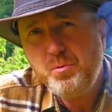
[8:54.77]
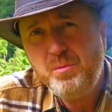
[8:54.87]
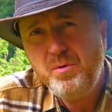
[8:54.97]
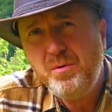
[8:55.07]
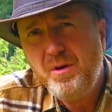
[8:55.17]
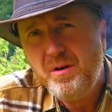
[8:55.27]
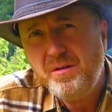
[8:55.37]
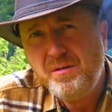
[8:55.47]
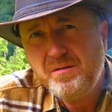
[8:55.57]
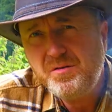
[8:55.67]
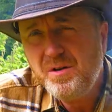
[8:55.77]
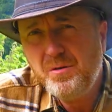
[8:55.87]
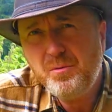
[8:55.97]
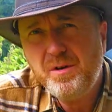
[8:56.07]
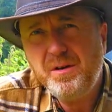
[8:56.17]
we put on
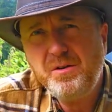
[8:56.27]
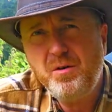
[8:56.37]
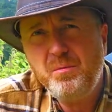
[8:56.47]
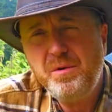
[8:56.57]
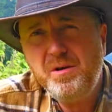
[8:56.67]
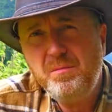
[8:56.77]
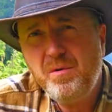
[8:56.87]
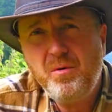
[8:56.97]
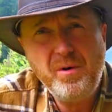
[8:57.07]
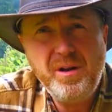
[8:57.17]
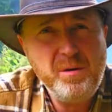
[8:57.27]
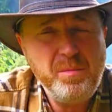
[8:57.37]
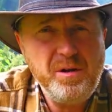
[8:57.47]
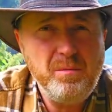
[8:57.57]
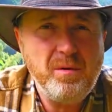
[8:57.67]
children and young people or any
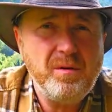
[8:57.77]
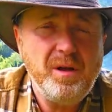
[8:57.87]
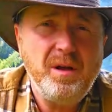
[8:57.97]
people.